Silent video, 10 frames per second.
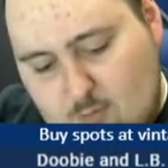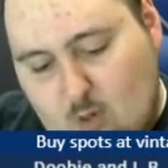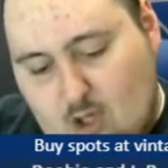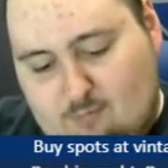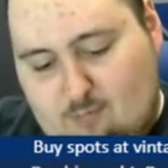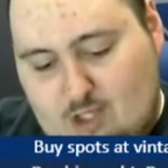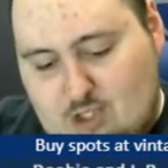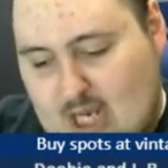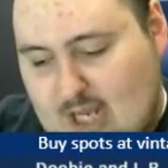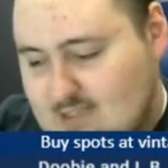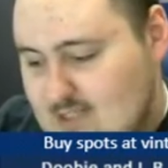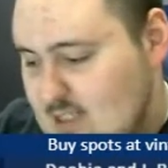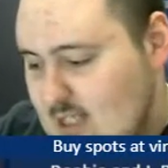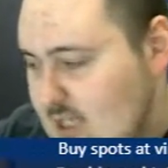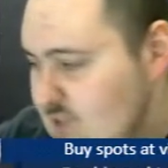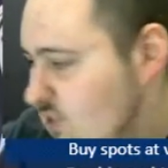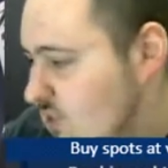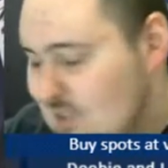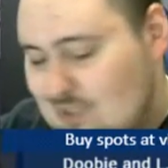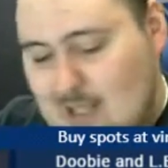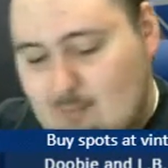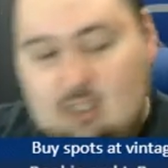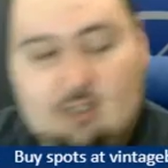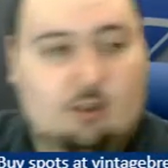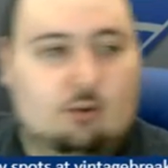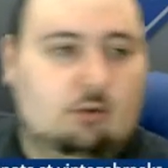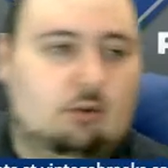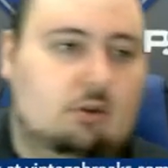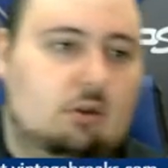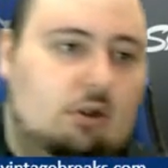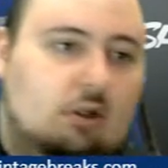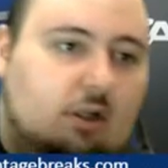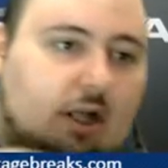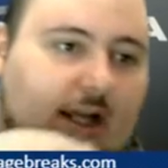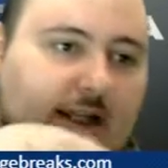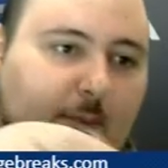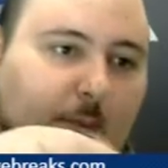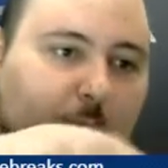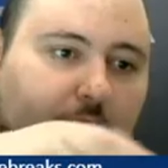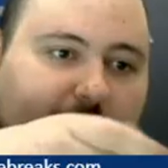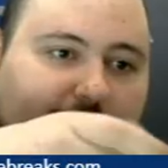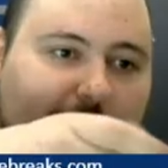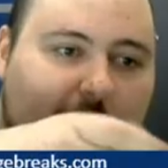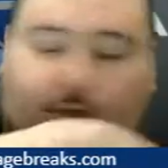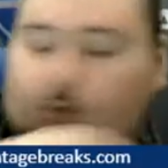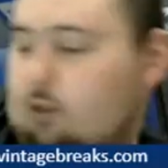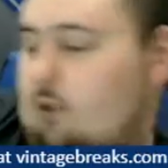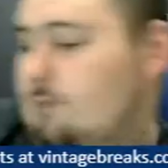French accent, guys. Just let me know. Whoa. I can bust it out for you.